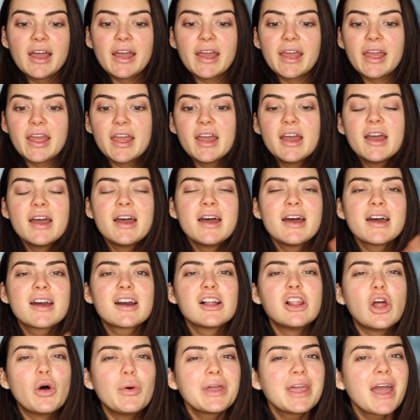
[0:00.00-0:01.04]
a
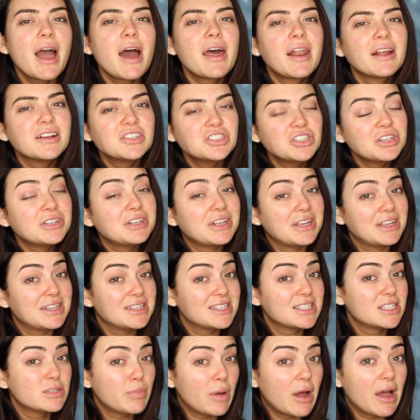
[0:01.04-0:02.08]
Khloe Kardashian
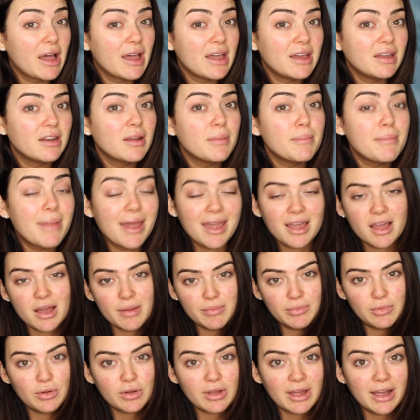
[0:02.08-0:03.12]
inspired
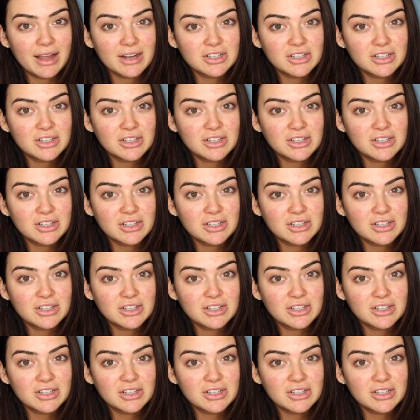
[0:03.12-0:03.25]
makeup look.